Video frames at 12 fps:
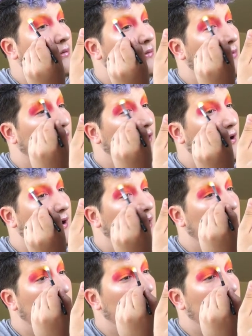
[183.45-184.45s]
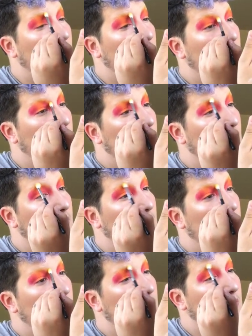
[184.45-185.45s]
what's already there.
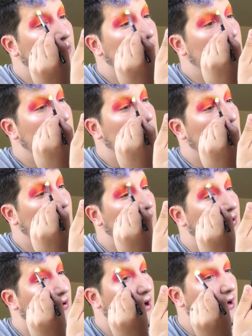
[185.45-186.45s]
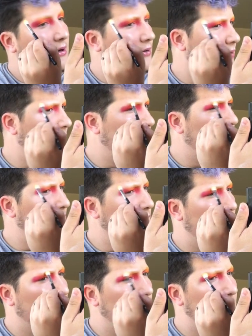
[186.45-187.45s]
Just to kind of create
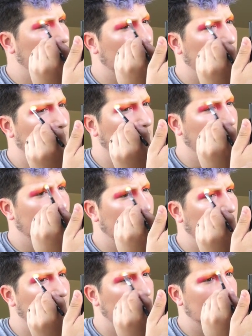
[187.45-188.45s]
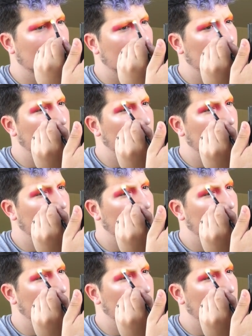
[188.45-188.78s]
that illusion.